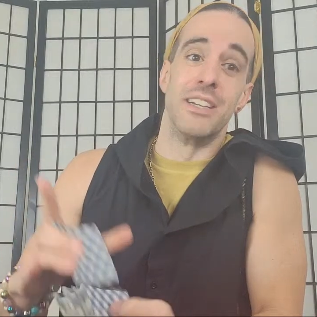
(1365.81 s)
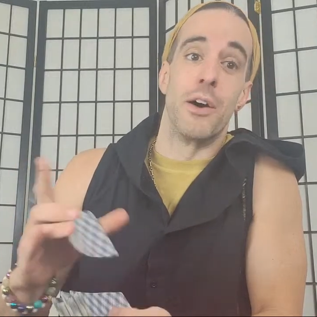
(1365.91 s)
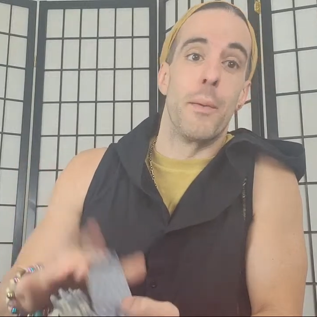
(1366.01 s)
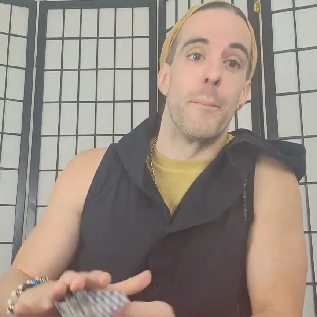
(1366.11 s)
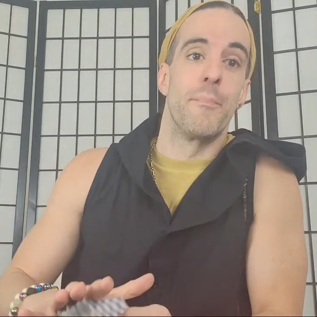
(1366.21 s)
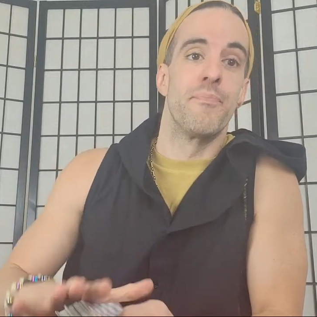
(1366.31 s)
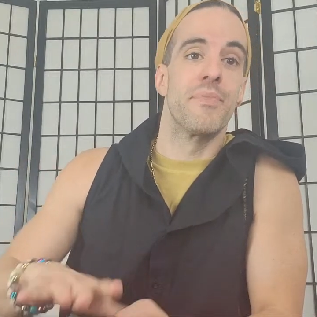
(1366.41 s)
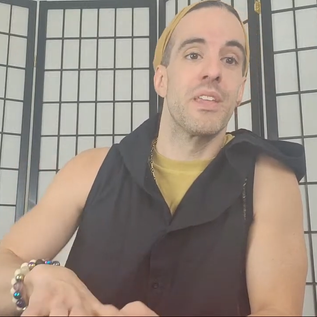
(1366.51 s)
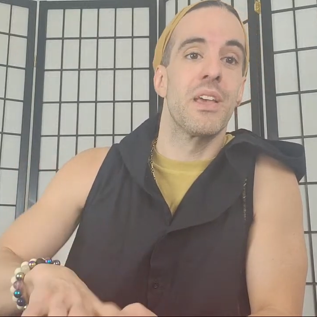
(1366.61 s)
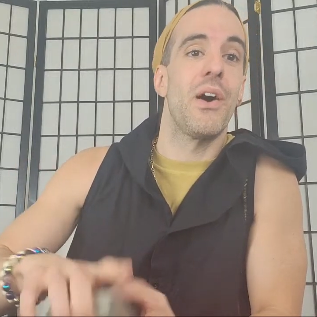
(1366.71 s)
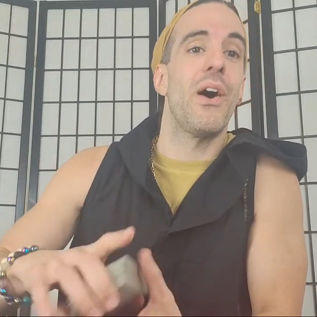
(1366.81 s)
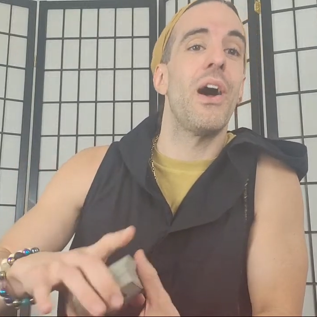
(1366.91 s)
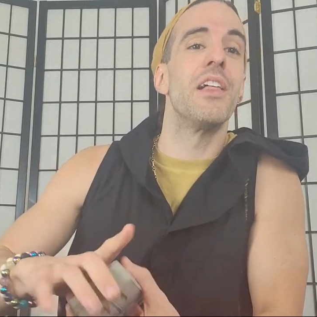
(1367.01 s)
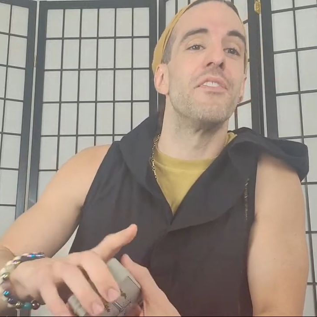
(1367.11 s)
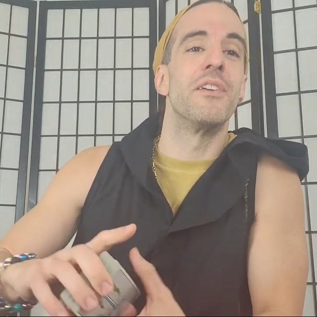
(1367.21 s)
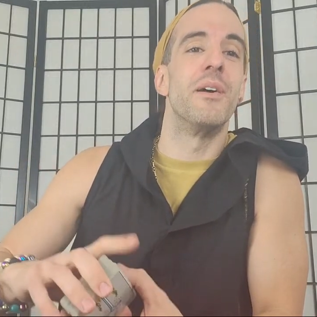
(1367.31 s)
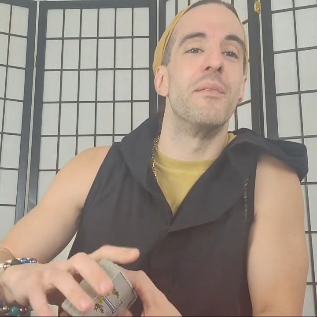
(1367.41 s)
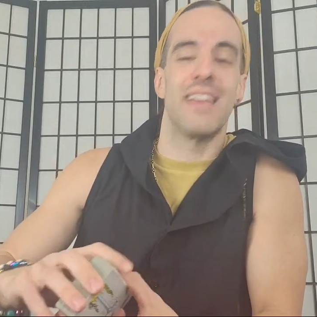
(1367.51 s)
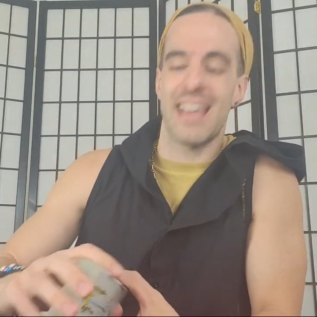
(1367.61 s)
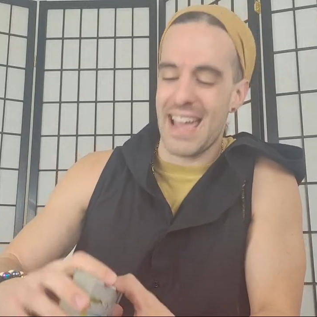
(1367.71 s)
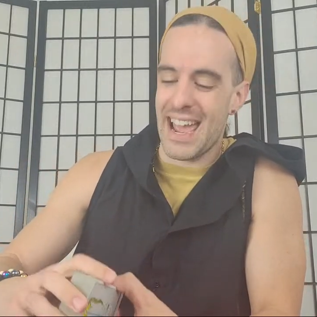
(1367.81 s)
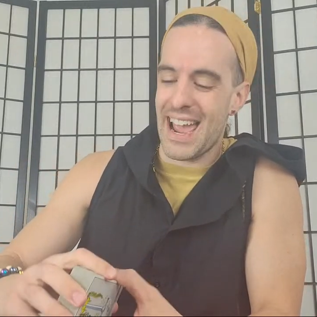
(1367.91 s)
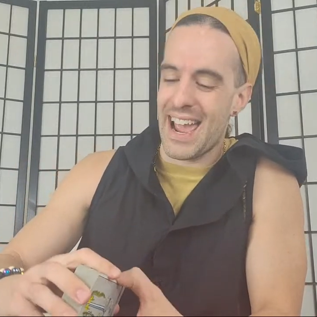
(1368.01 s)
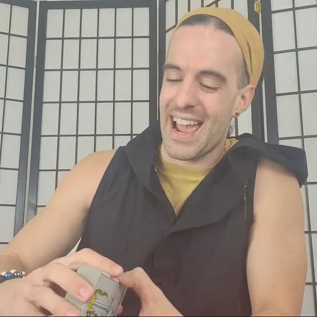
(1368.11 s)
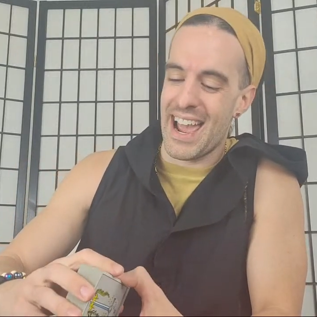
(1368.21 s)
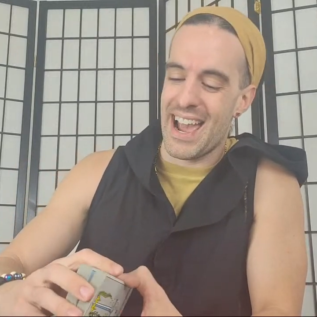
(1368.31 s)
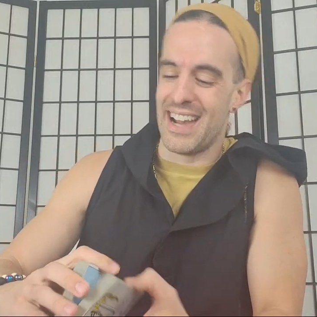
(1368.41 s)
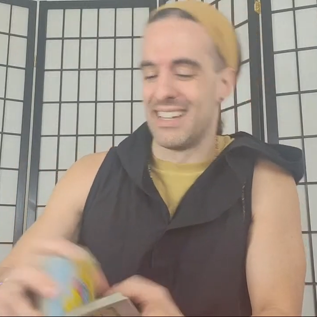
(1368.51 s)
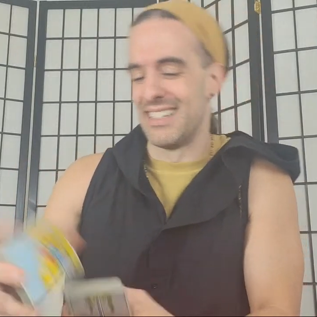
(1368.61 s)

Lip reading: Oh. All of them, yeah!